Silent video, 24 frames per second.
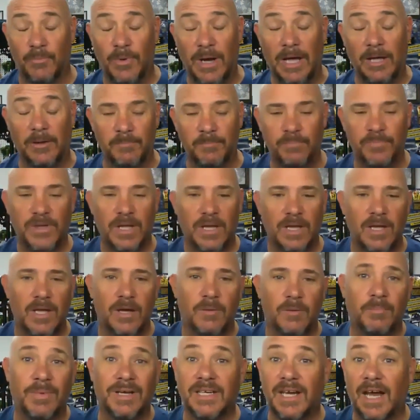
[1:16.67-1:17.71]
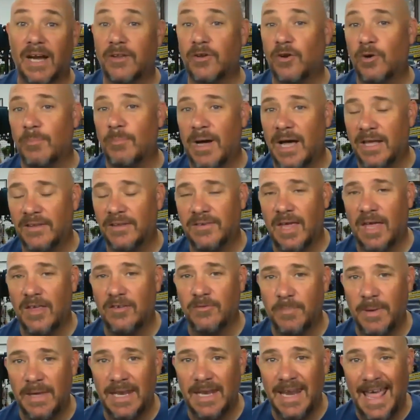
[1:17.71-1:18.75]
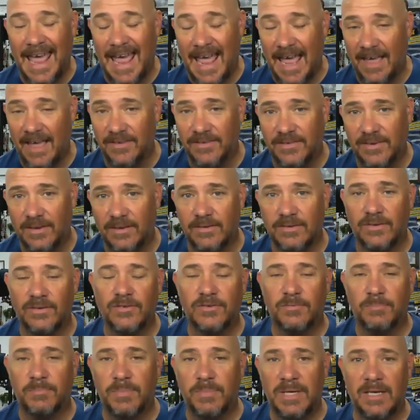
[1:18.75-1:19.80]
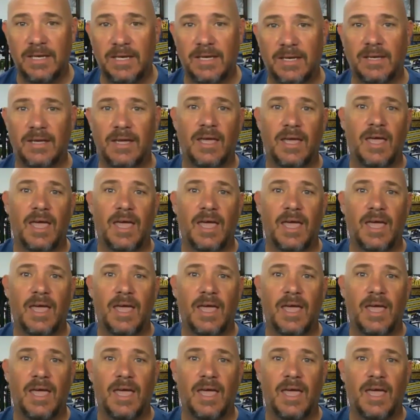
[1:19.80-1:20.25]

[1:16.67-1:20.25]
Well, Mañana no Mas has been asked to speak